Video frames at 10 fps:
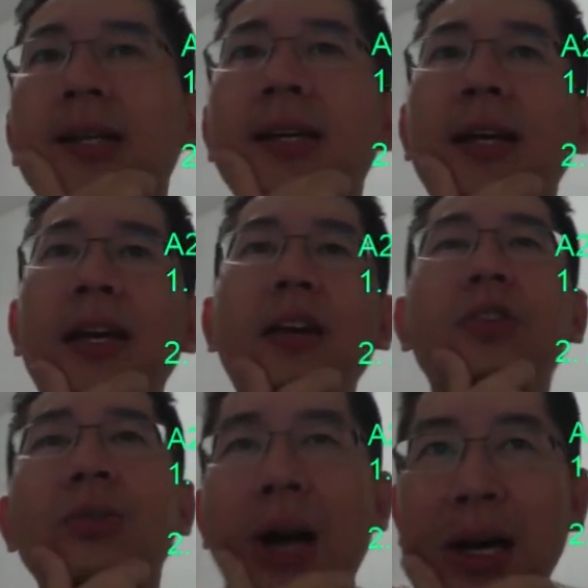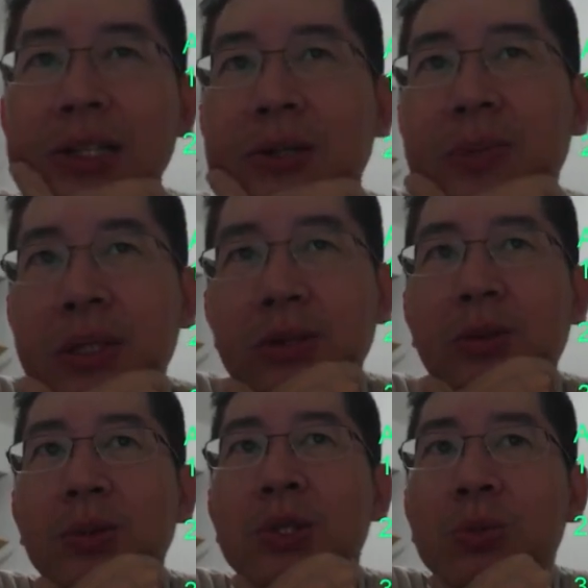if you ask me
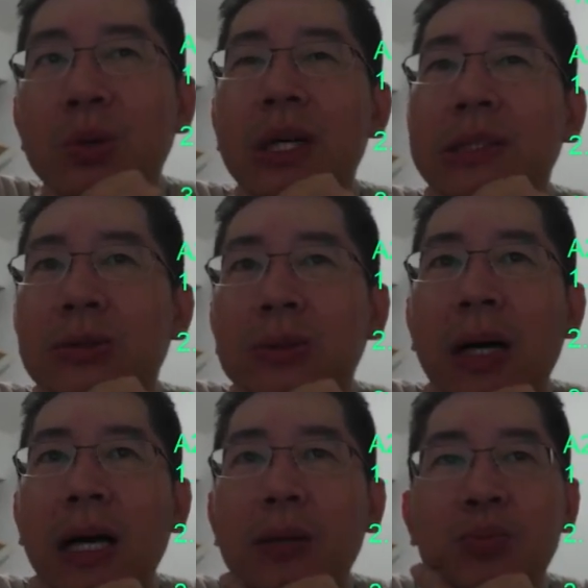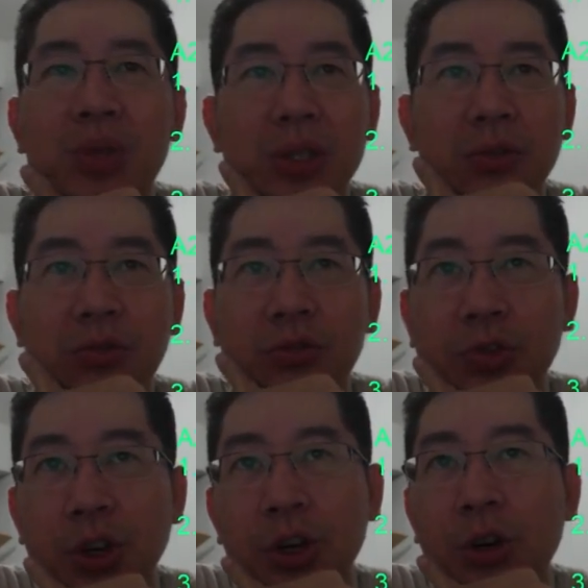which one do I
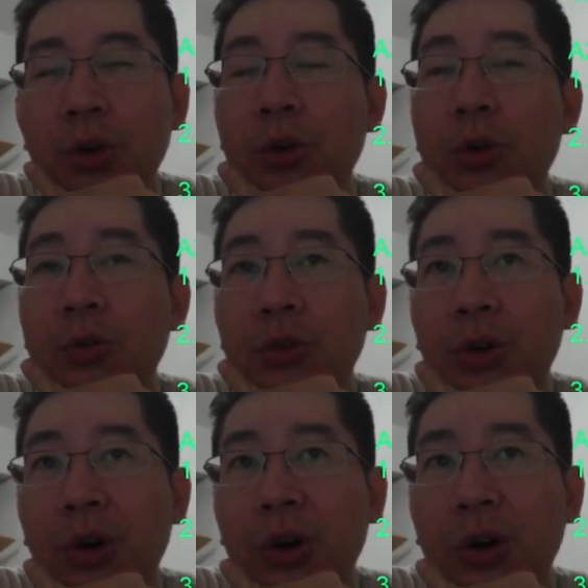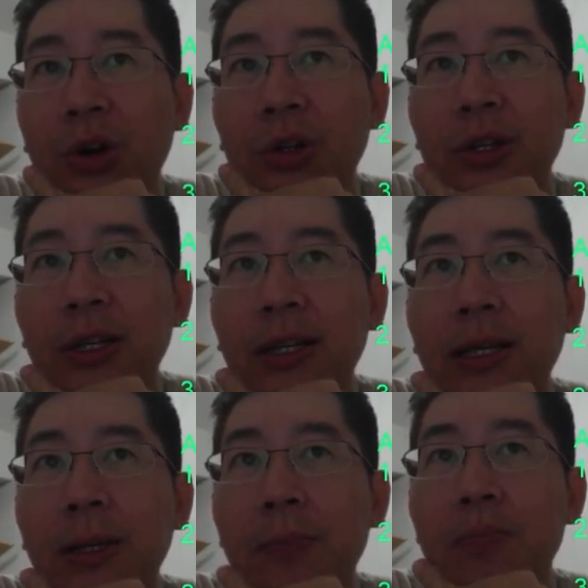prefer overall,
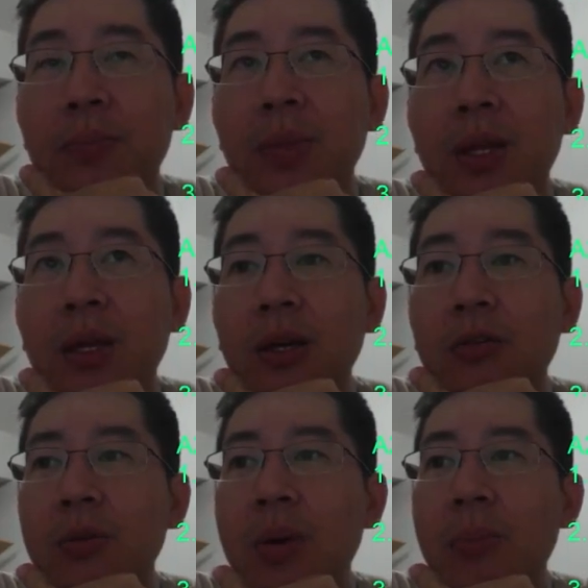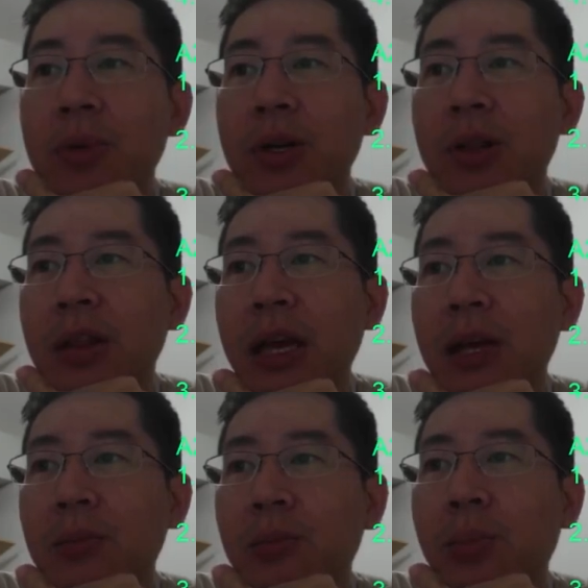remember that
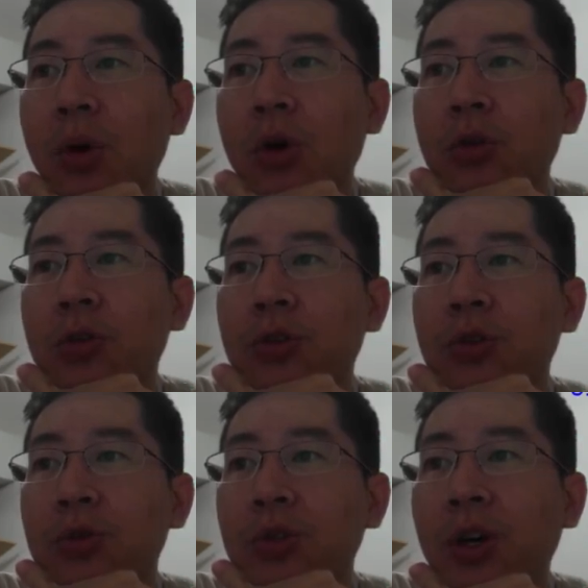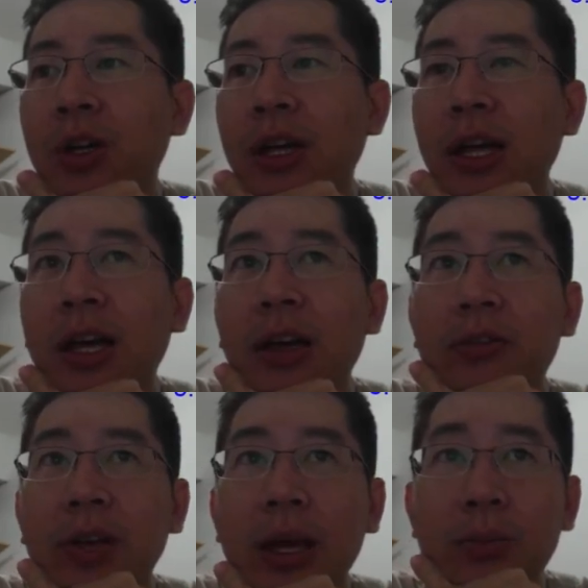both do not have
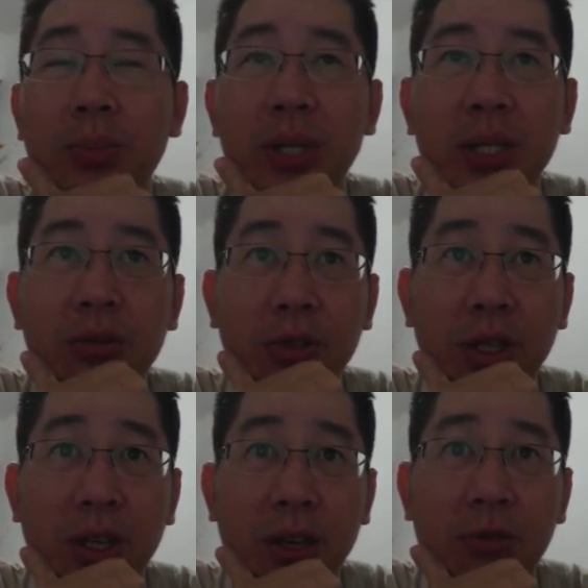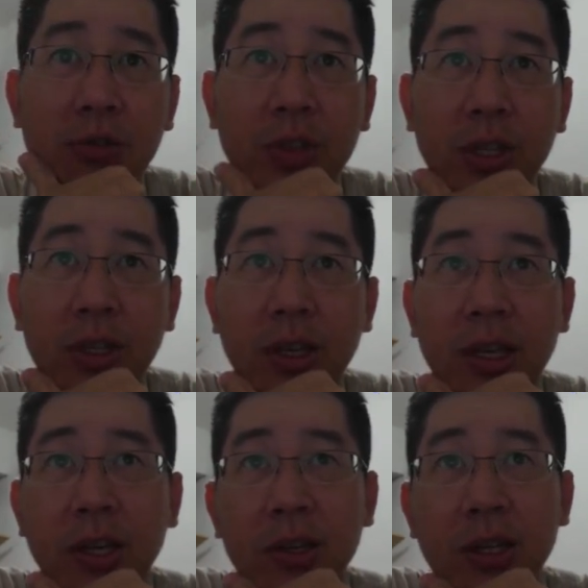MP recovery.
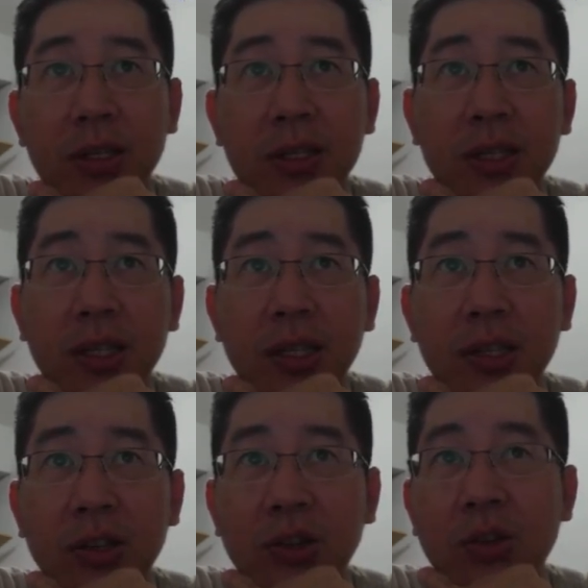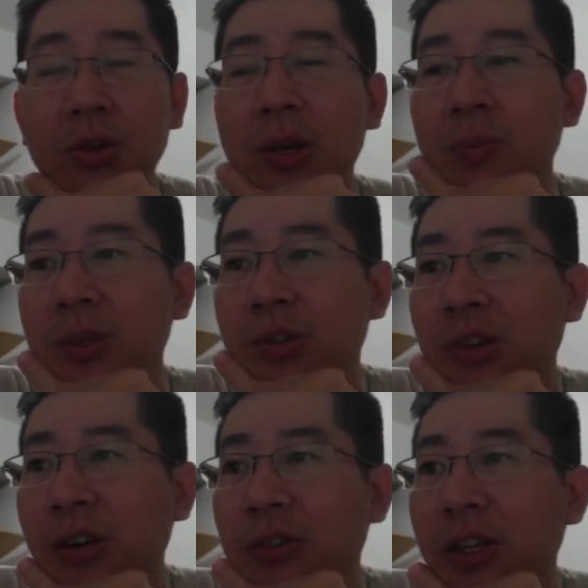Okay, you can see here, no MP
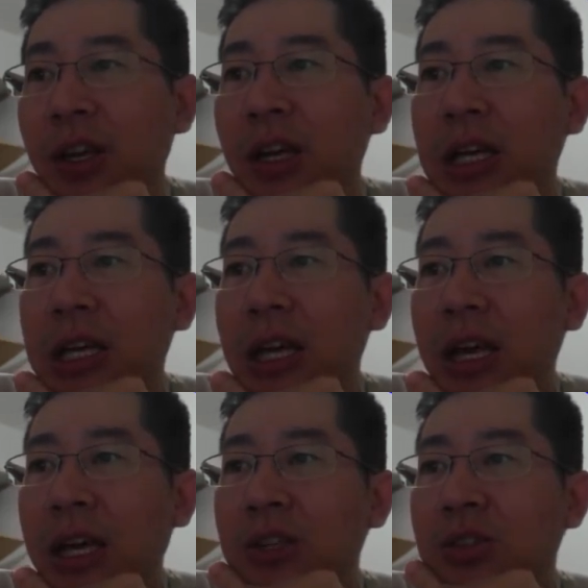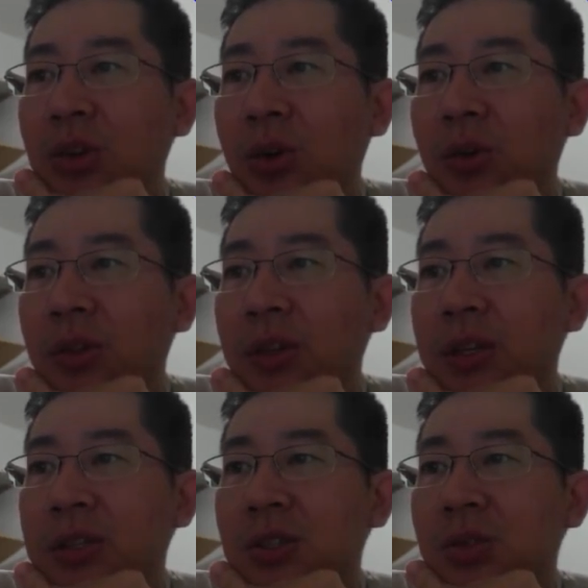recovery. And so
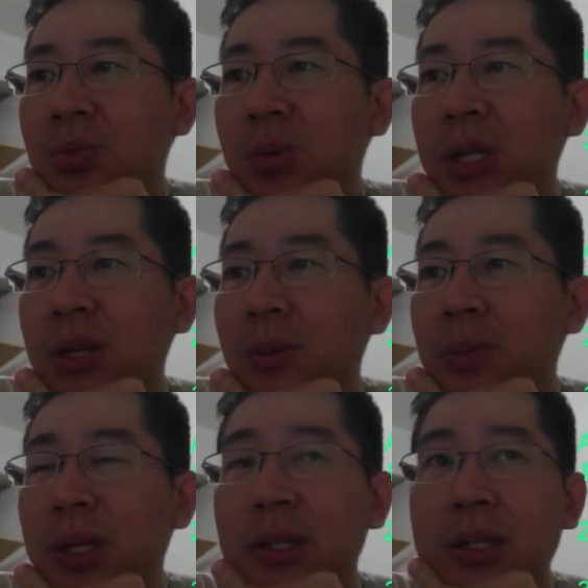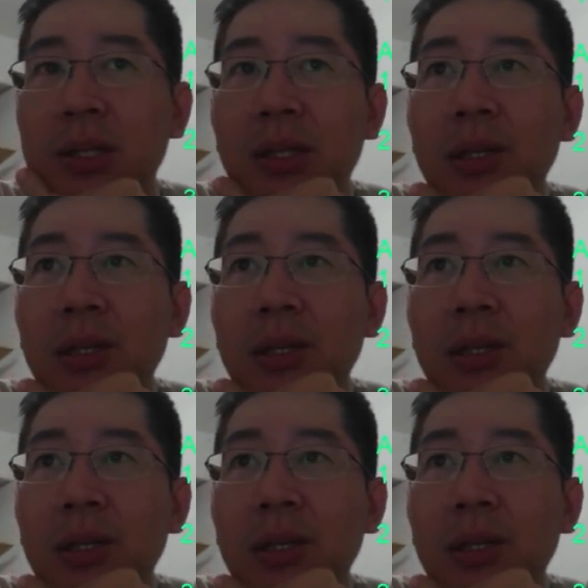this sweet ability,